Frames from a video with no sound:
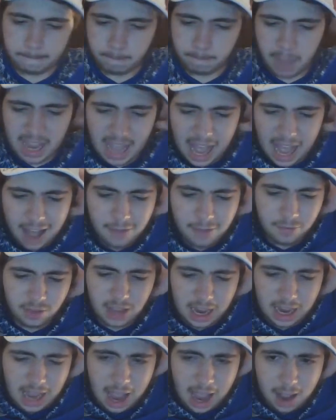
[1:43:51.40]
They
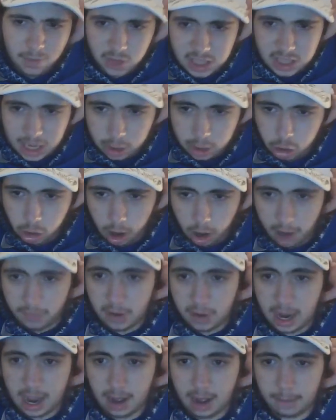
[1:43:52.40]
have said try for
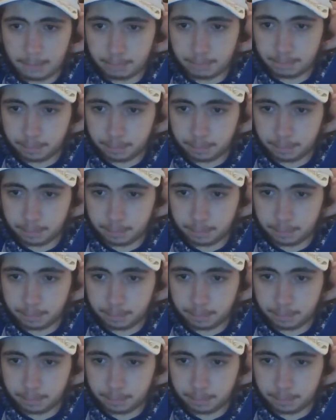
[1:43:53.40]
now.